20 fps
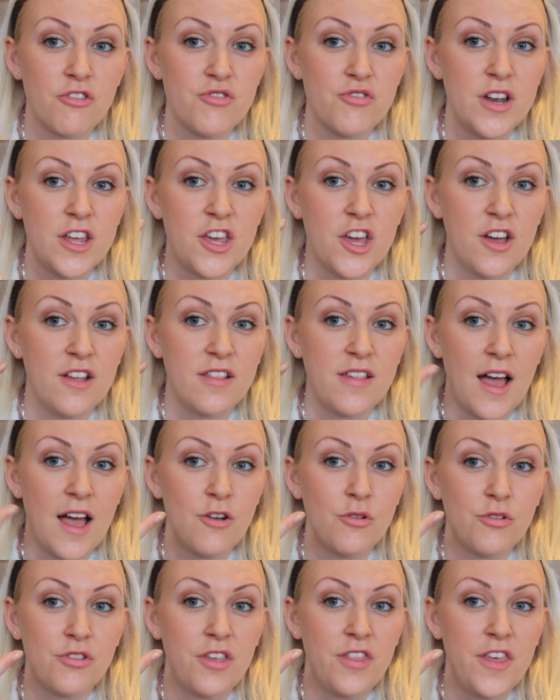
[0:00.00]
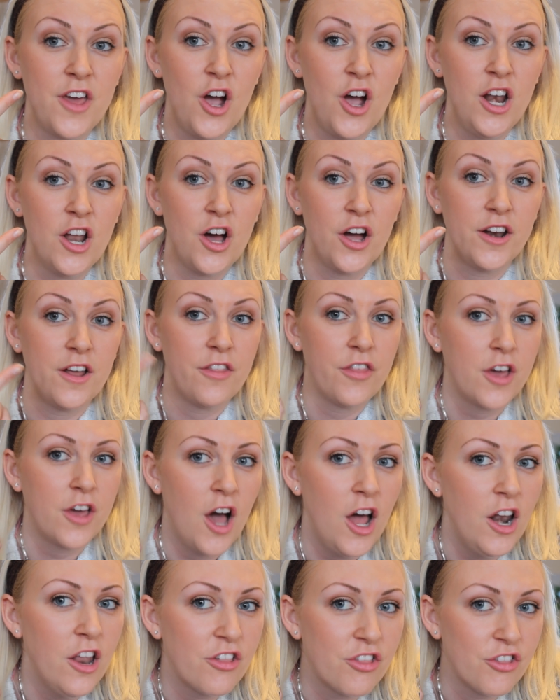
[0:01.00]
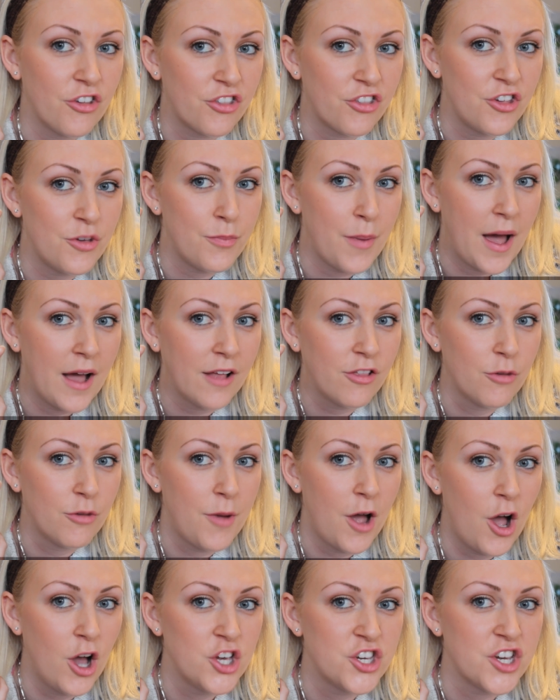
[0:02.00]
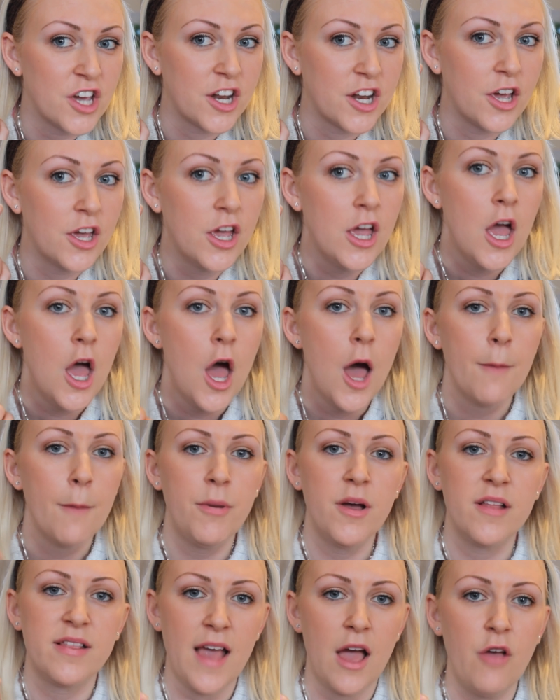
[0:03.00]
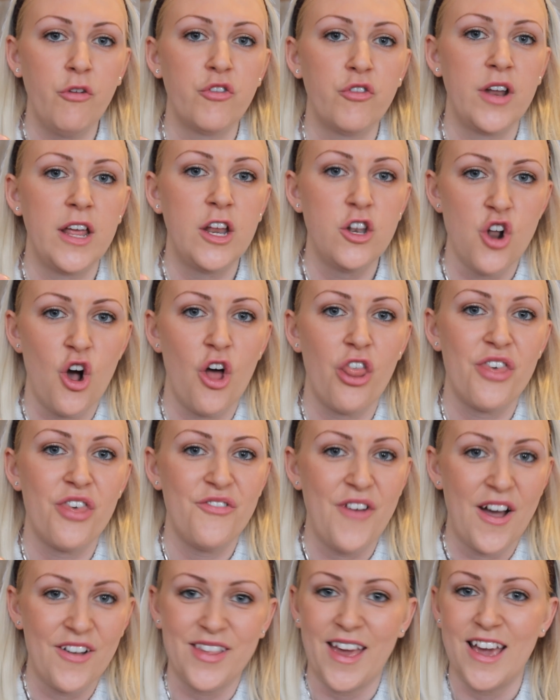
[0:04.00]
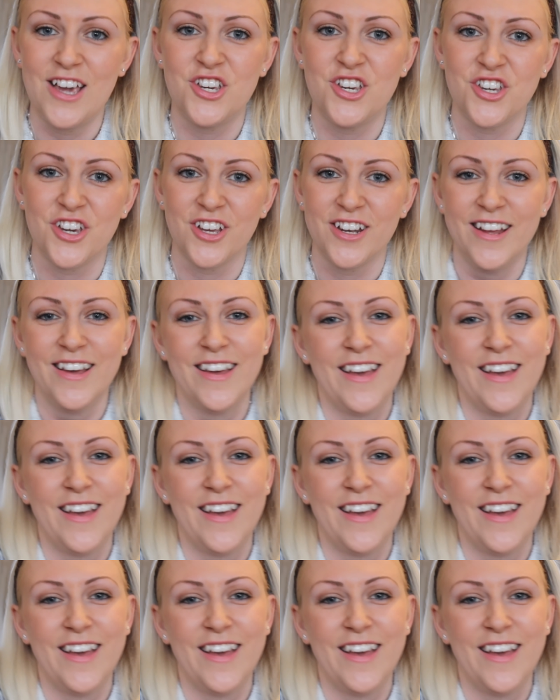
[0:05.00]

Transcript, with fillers: is really good, and also the eyeliner. The colour's not too bad on my eyeshadow, but definitely not the foundation.